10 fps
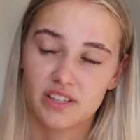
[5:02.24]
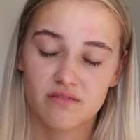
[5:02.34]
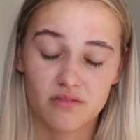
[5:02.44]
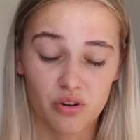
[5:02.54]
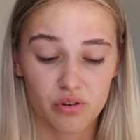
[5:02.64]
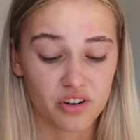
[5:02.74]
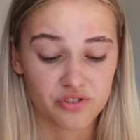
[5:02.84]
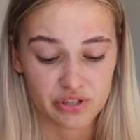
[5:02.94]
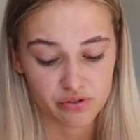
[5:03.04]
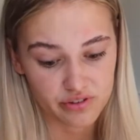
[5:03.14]
there's no
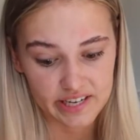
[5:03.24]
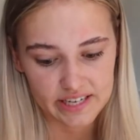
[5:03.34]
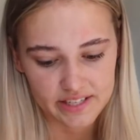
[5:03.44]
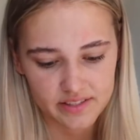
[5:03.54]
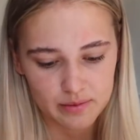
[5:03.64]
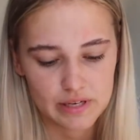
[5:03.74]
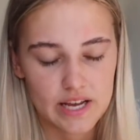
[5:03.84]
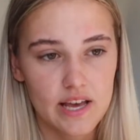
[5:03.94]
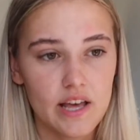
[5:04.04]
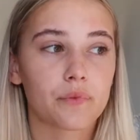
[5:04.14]
country on the green list at the
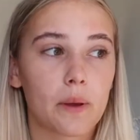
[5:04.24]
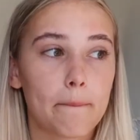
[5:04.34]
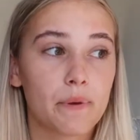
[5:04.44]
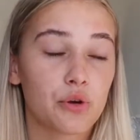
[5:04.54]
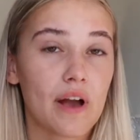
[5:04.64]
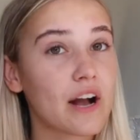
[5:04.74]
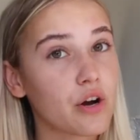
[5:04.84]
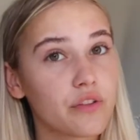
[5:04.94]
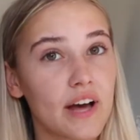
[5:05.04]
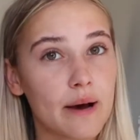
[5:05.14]
minute but you can
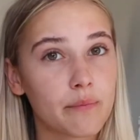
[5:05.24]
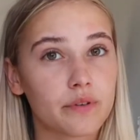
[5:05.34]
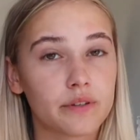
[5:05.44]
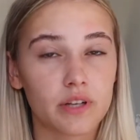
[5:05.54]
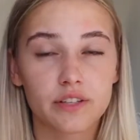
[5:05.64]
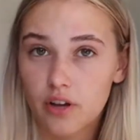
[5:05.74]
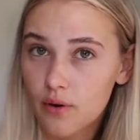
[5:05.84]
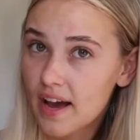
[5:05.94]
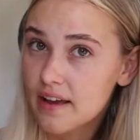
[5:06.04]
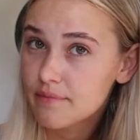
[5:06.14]
go on the amber like no
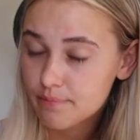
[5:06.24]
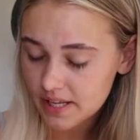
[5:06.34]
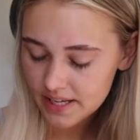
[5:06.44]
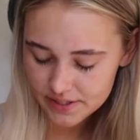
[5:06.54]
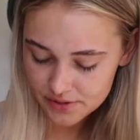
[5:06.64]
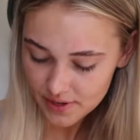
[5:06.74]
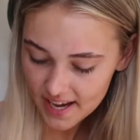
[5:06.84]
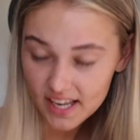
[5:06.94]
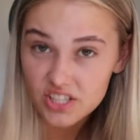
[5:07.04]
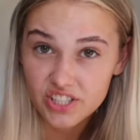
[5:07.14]
hate please you
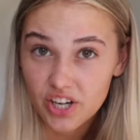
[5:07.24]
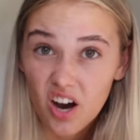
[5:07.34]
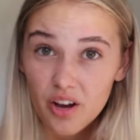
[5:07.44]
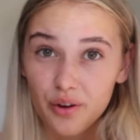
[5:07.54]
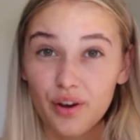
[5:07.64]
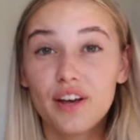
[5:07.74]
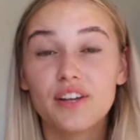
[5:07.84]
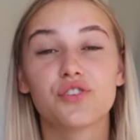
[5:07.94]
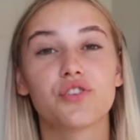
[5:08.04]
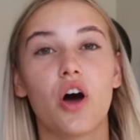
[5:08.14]
can actually go
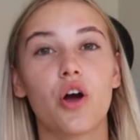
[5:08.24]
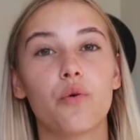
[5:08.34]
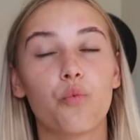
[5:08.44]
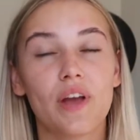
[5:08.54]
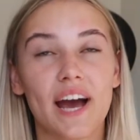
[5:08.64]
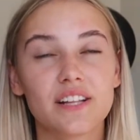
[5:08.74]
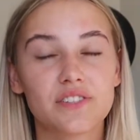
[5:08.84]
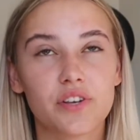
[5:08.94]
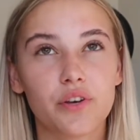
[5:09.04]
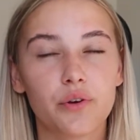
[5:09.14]
so we had
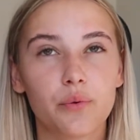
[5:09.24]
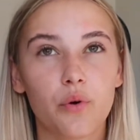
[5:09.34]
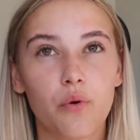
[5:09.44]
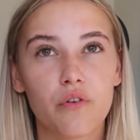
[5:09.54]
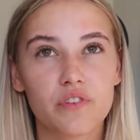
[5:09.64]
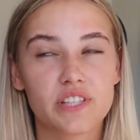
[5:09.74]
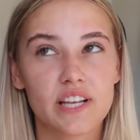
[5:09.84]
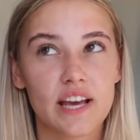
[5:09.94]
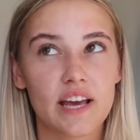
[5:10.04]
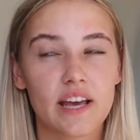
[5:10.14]
to
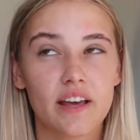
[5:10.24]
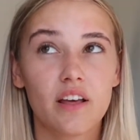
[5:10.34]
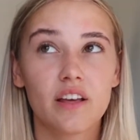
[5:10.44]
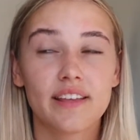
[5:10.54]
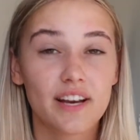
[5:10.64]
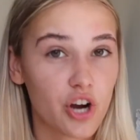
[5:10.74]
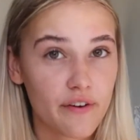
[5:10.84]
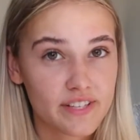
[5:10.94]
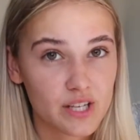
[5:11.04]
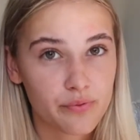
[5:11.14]
obviously get a
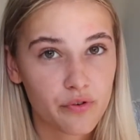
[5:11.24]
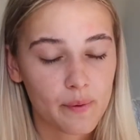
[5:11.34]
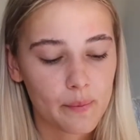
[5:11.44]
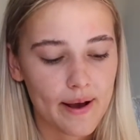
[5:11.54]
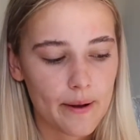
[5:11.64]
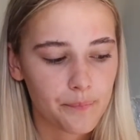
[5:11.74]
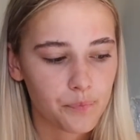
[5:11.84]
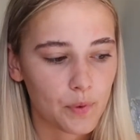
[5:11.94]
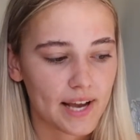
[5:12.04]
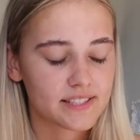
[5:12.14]
covid test before we
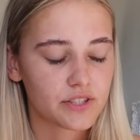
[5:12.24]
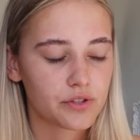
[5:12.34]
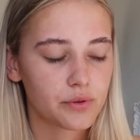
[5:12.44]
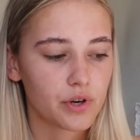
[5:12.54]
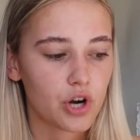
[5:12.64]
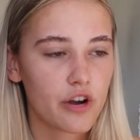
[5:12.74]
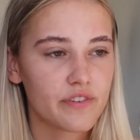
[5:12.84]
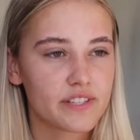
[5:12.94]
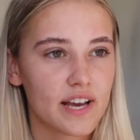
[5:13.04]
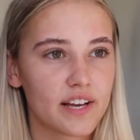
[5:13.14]
went we had to do a
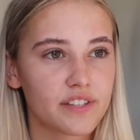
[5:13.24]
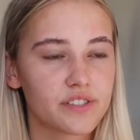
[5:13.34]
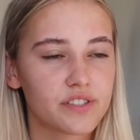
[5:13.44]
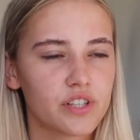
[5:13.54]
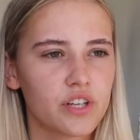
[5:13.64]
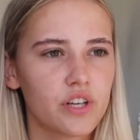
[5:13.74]
covid test